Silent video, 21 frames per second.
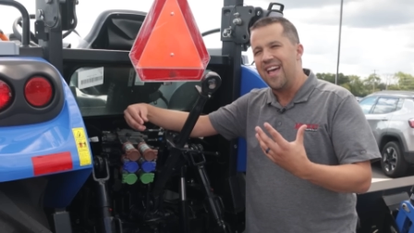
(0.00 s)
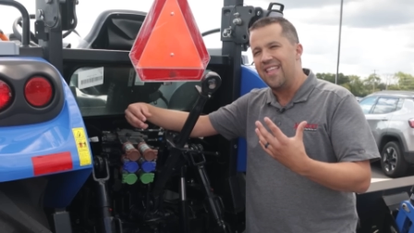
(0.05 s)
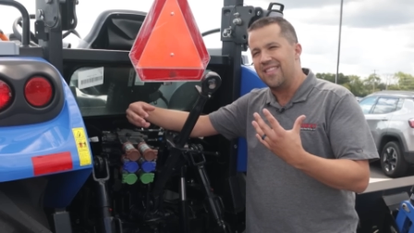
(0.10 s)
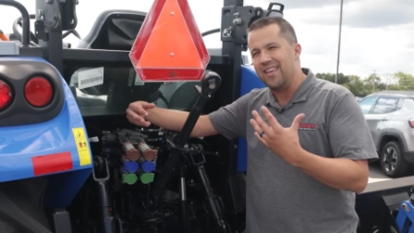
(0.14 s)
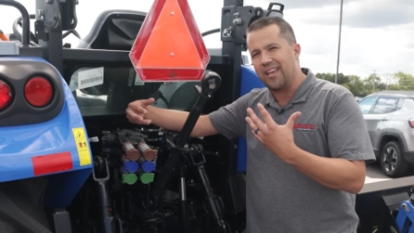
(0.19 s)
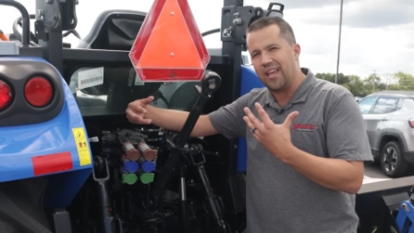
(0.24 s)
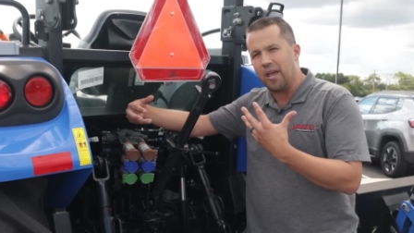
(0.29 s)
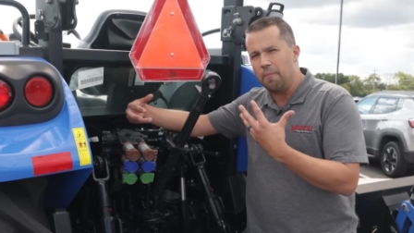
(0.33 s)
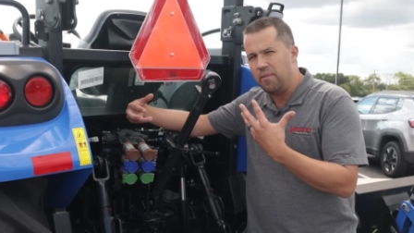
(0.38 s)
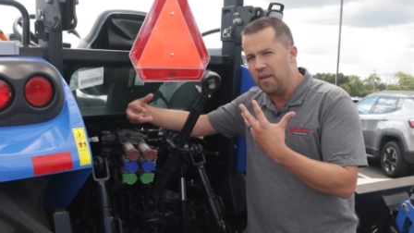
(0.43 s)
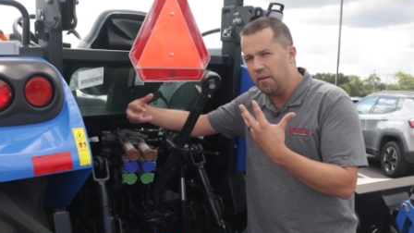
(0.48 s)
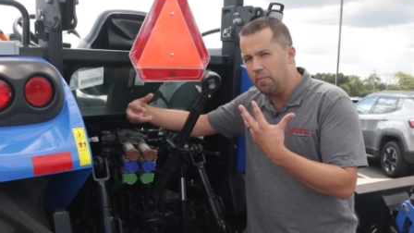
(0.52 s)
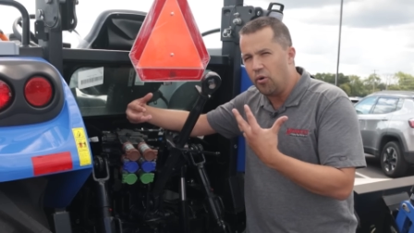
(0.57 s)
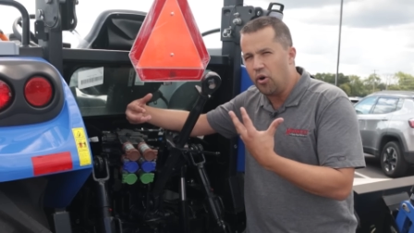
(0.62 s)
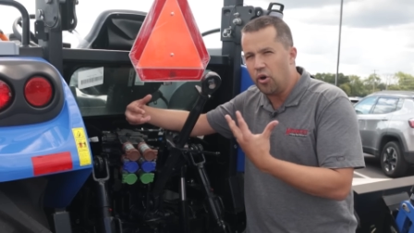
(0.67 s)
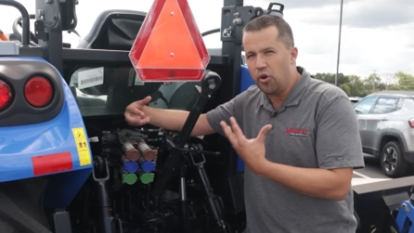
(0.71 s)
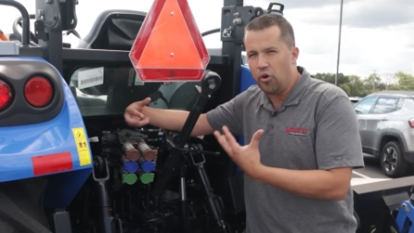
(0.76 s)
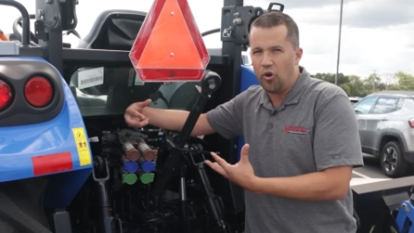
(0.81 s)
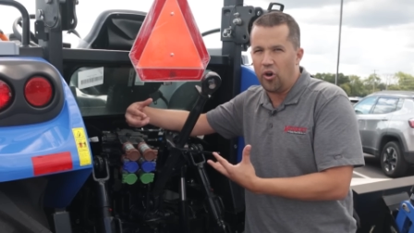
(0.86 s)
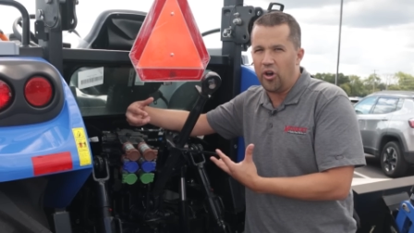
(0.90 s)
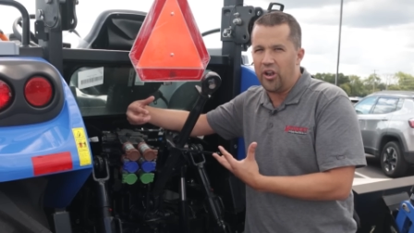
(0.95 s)
that can be
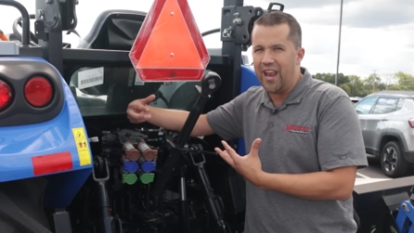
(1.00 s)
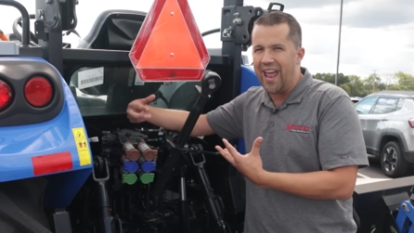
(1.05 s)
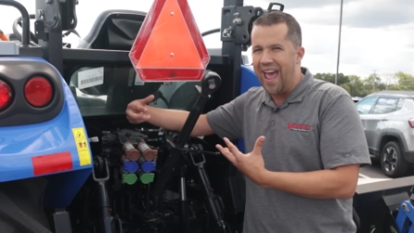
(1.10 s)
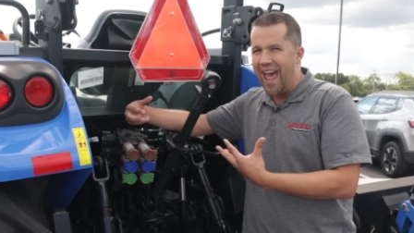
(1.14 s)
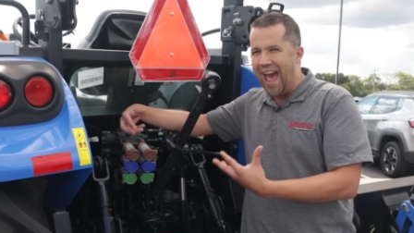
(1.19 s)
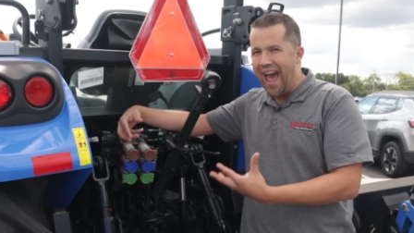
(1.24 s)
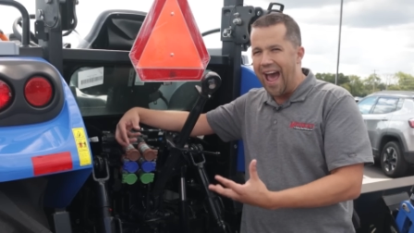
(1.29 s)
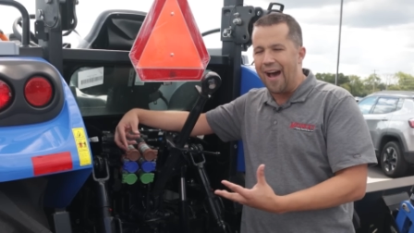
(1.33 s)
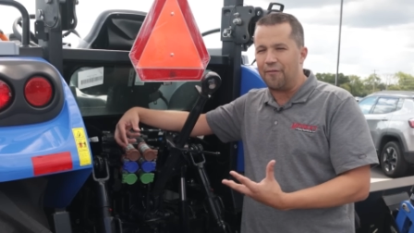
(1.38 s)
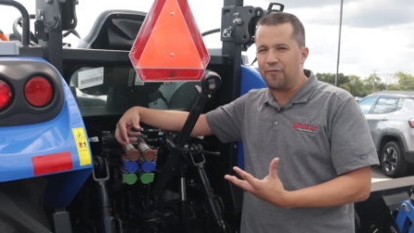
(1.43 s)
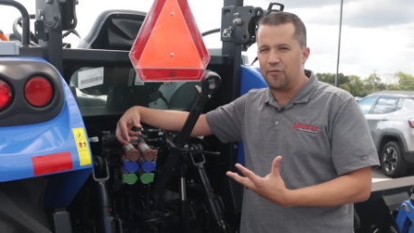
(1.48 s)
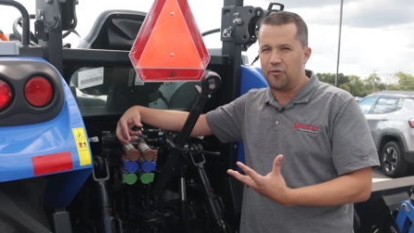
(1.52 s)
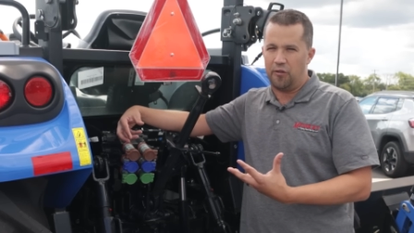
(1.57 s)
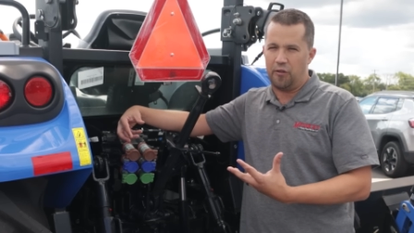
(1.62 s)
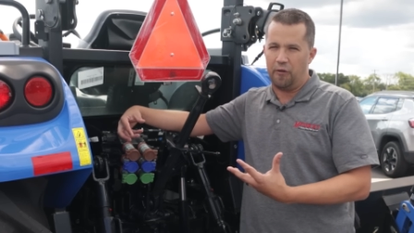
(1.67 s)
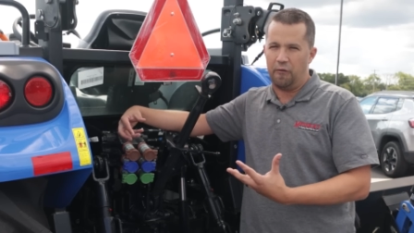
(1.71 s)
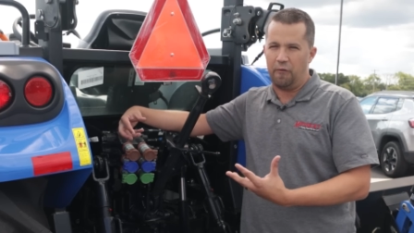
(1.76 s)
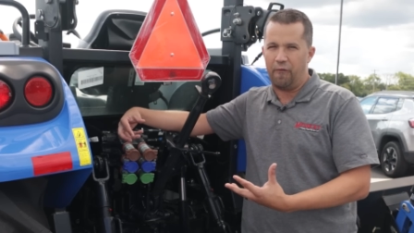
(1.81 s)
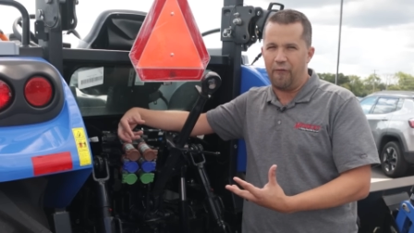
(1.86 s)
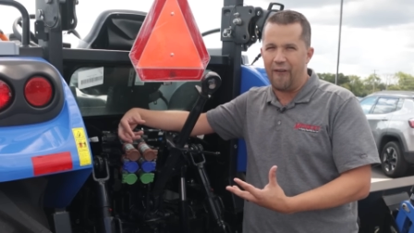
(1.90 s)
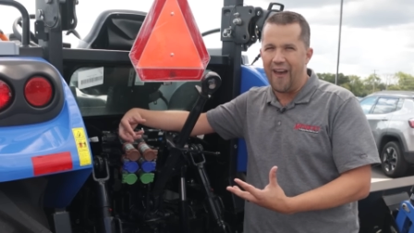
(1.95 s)
put on after
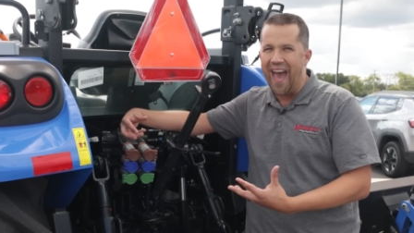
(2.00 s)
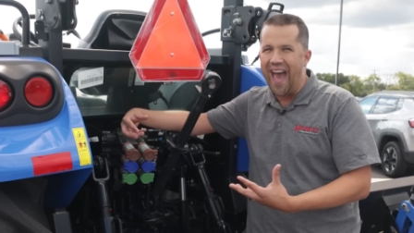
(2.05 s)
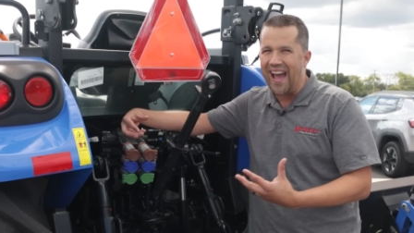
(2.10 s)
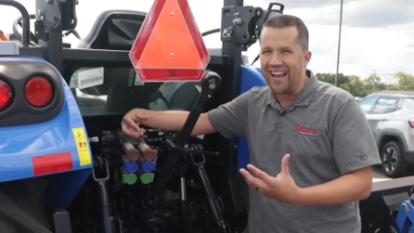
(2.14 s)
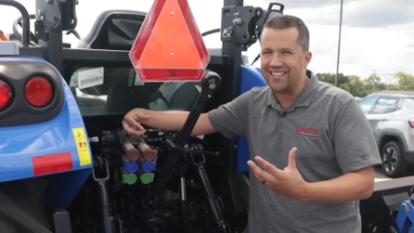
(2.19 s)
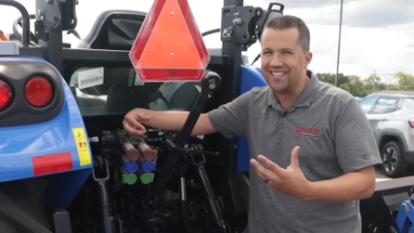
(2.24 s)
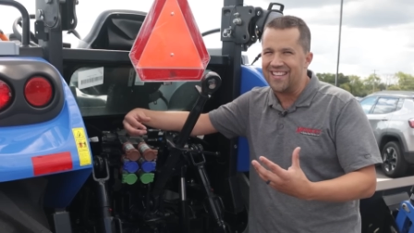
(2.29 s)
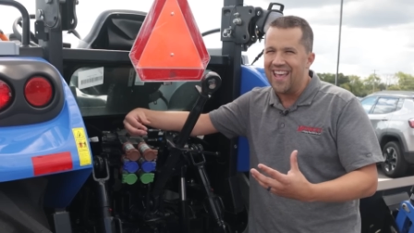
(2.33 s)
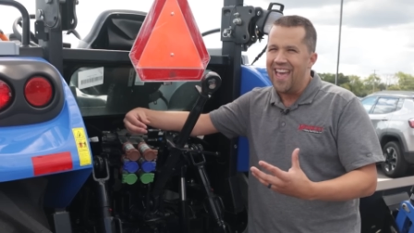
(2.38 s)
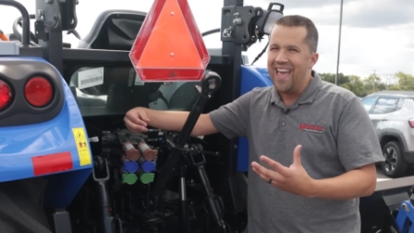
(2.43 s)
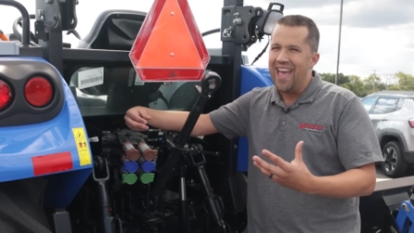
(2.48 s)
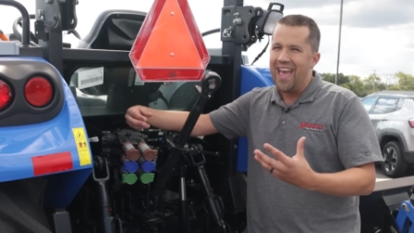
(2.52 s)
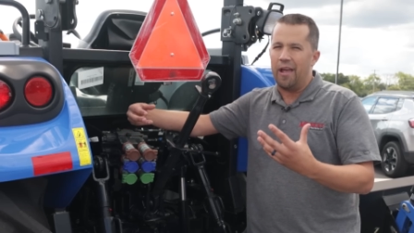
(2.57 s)
the fact